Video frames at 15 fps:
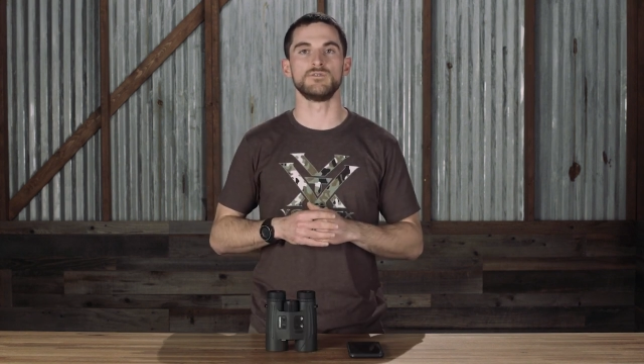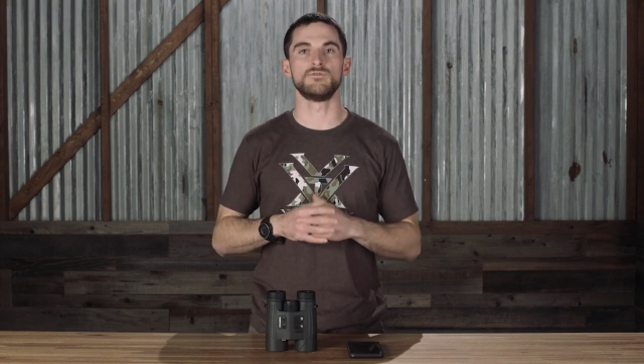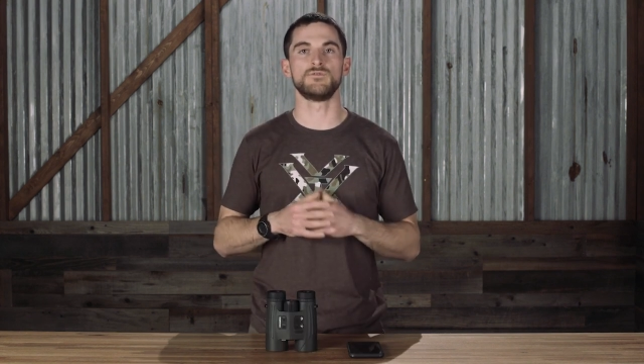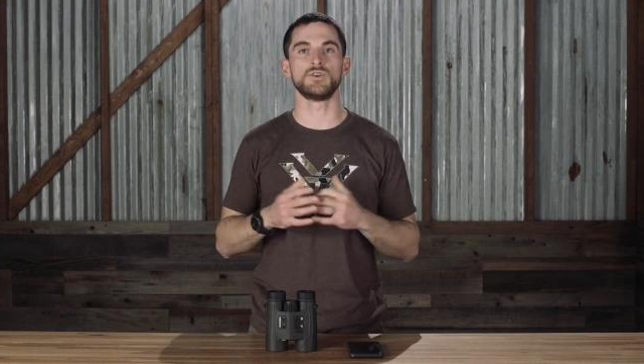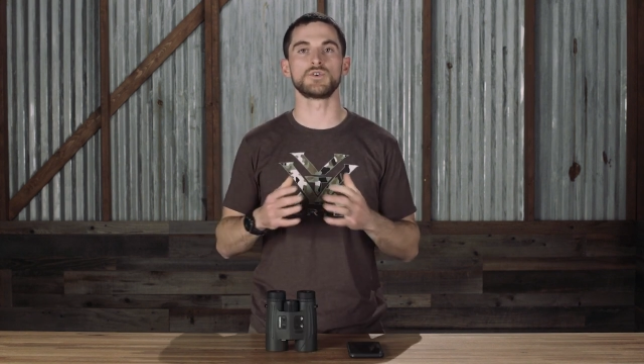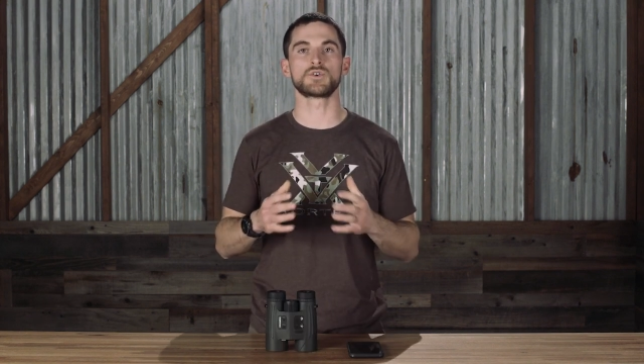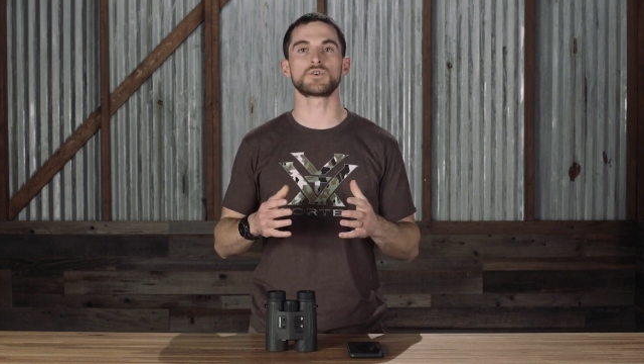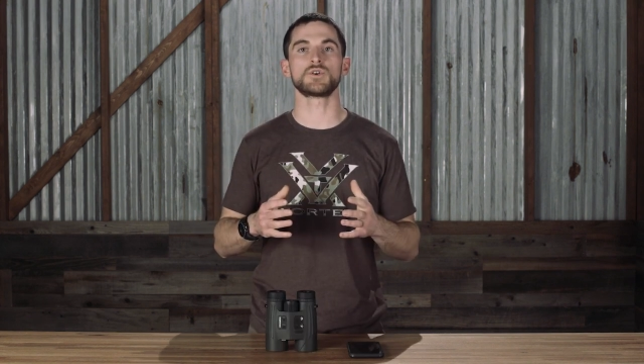
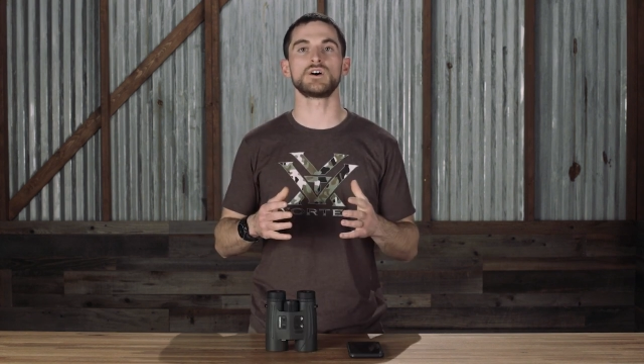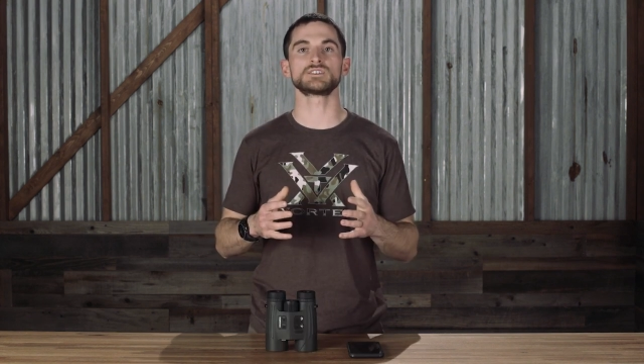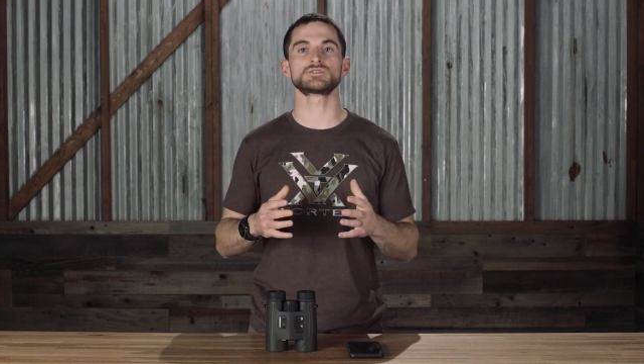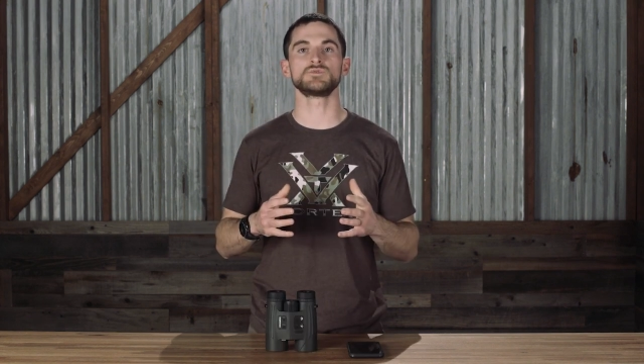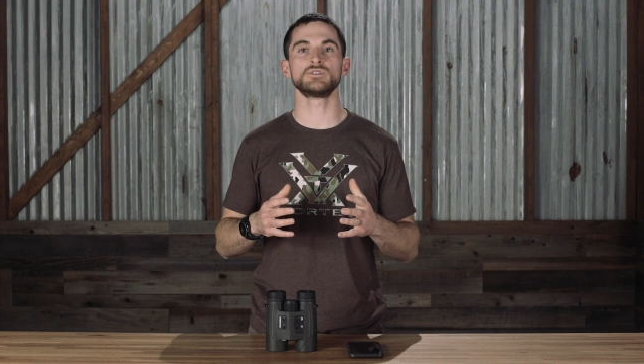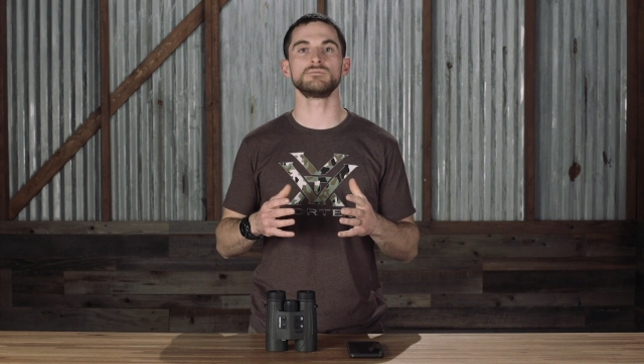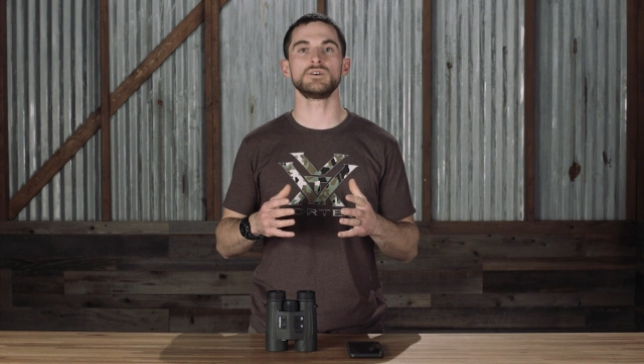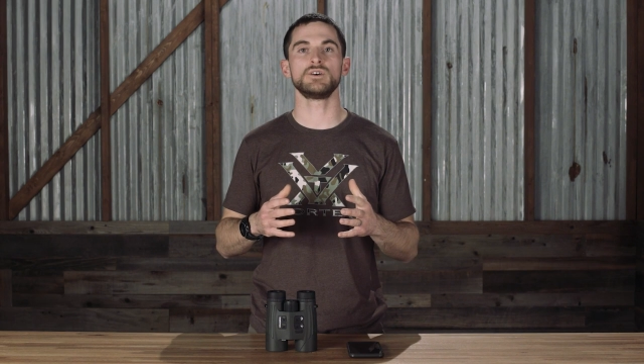full
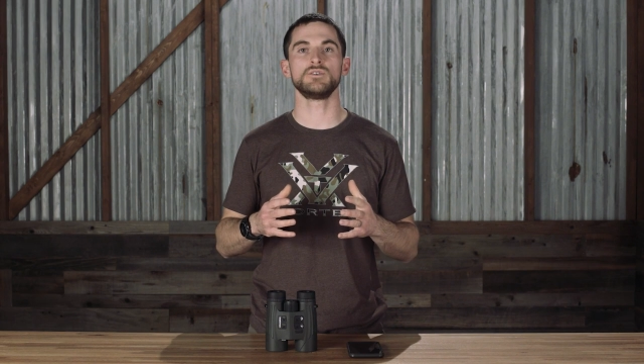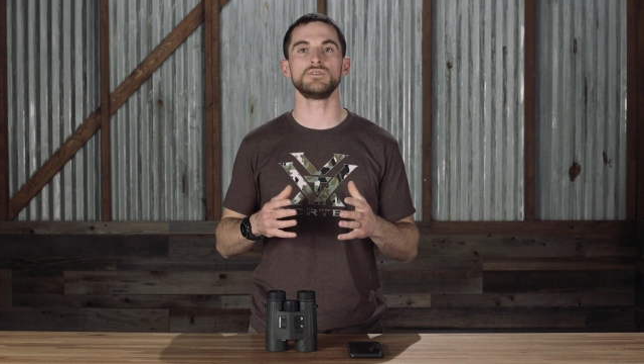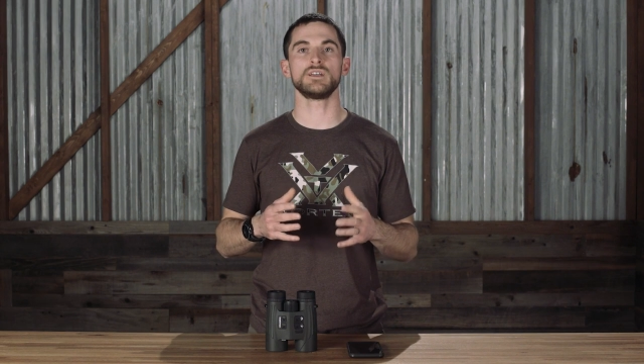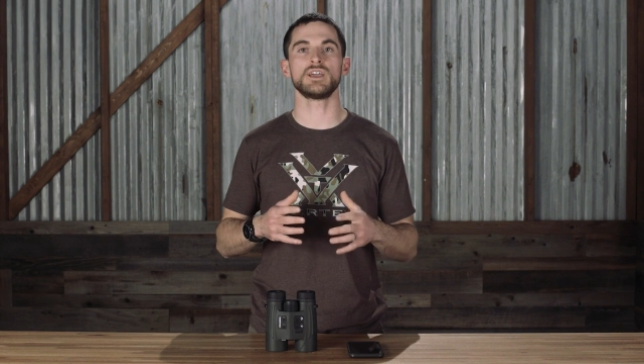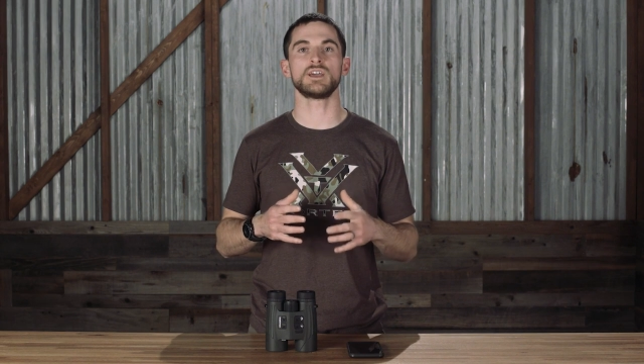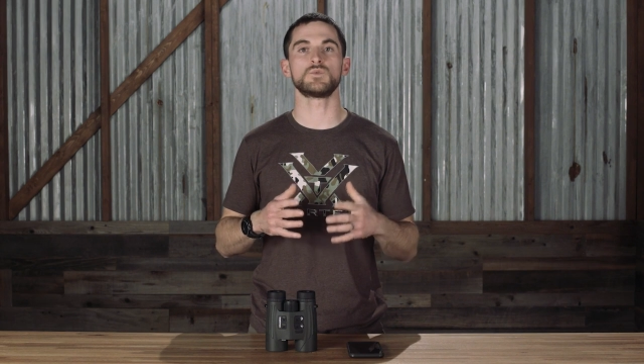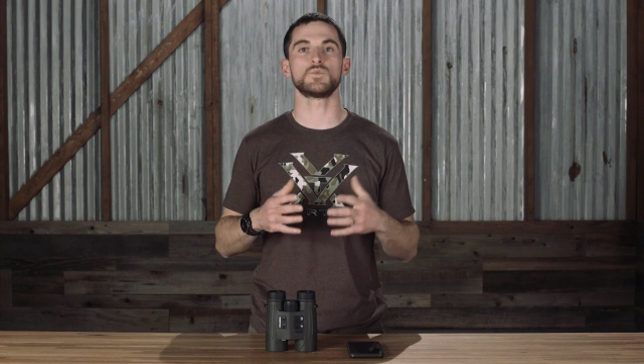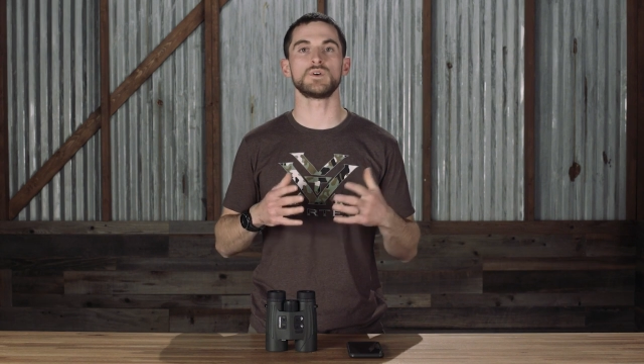crosswind mode
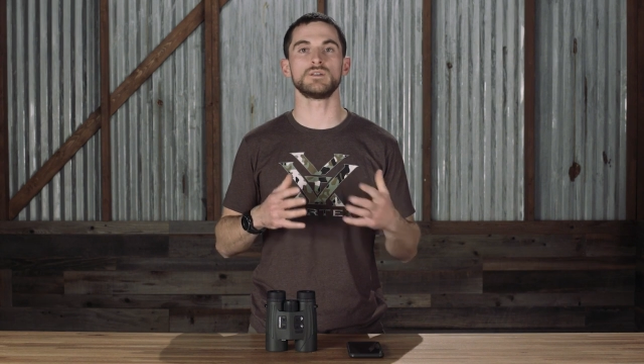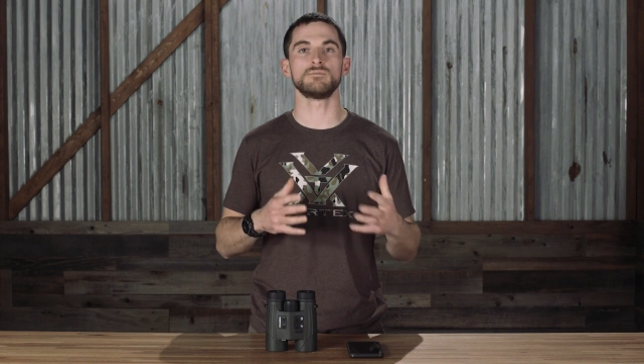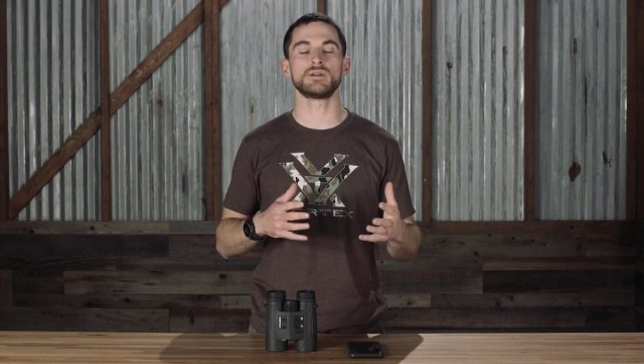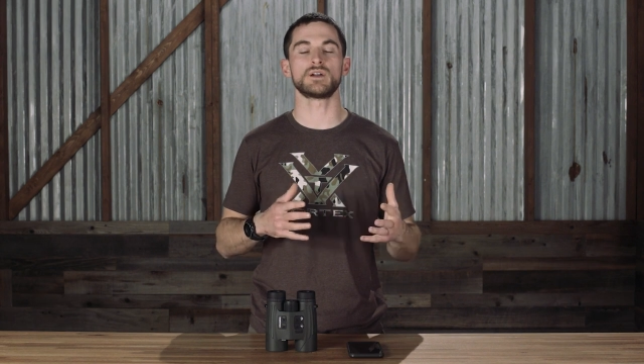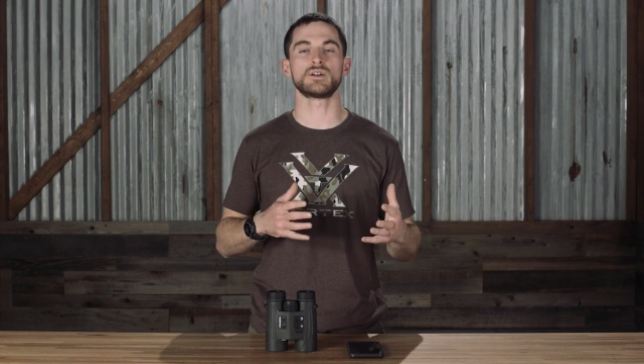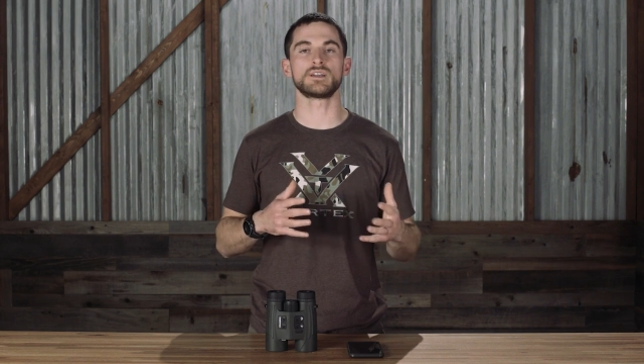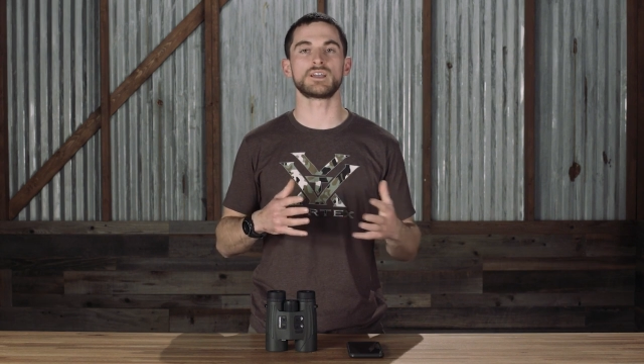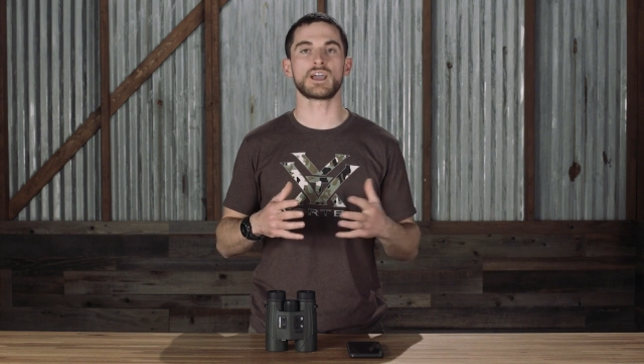and wind
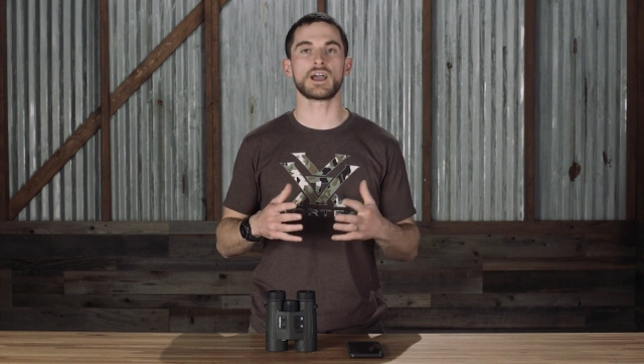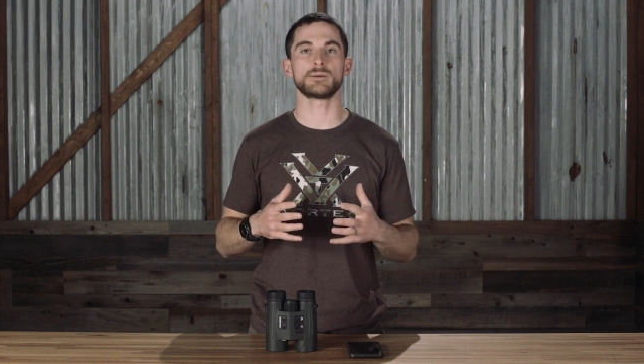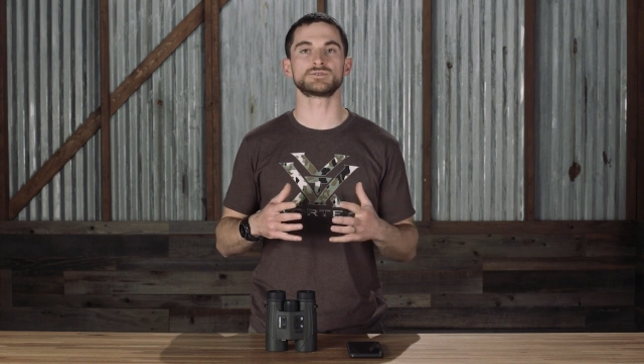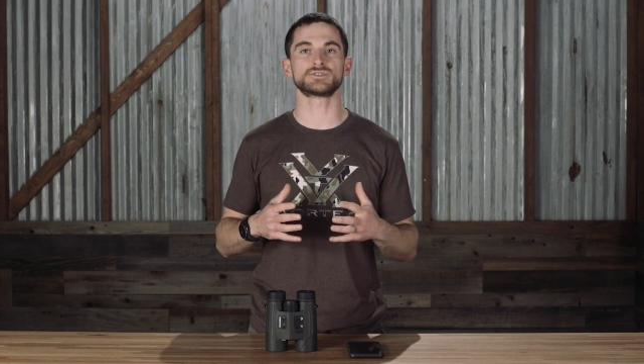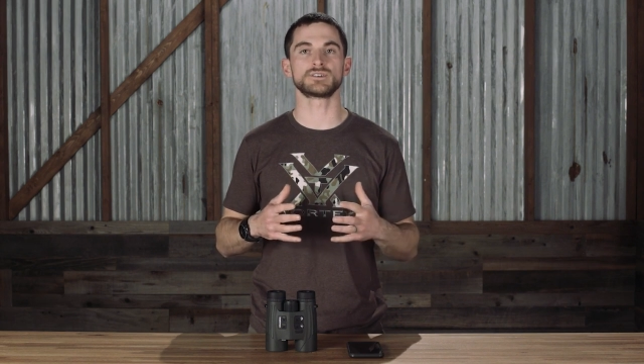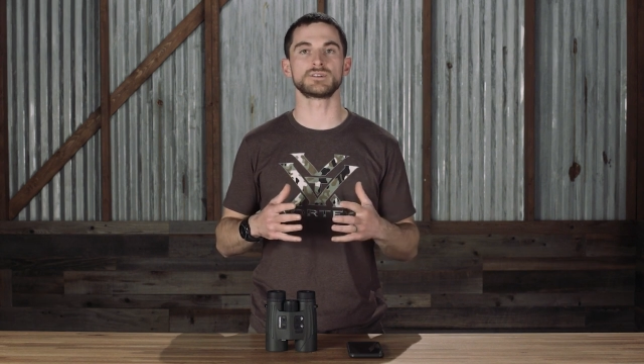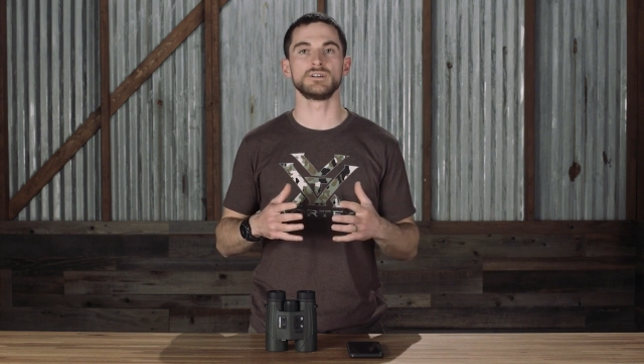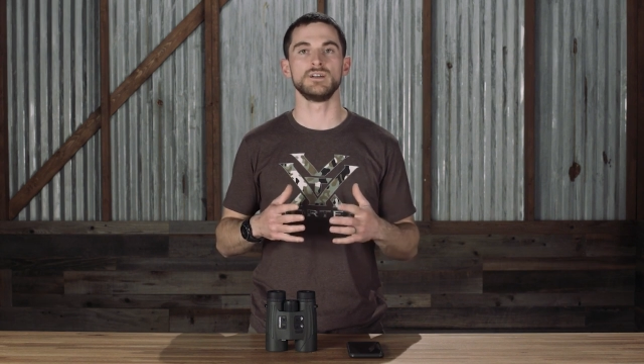bearing
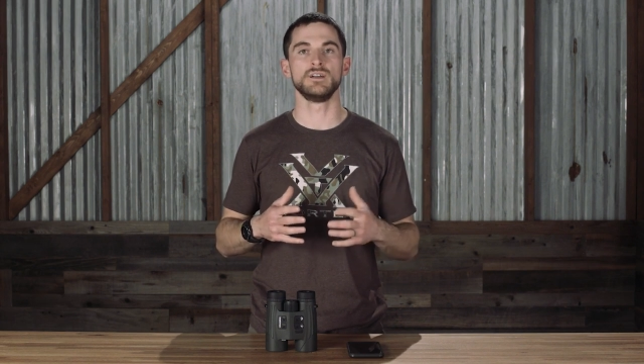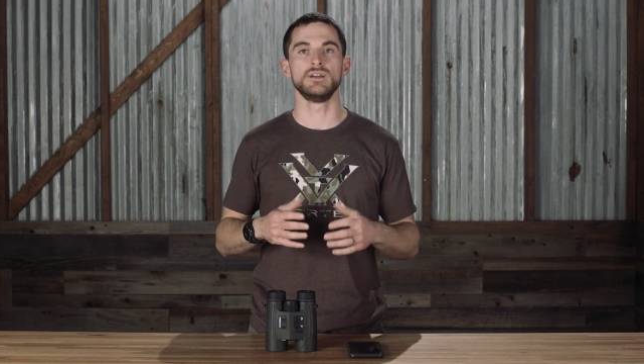capture.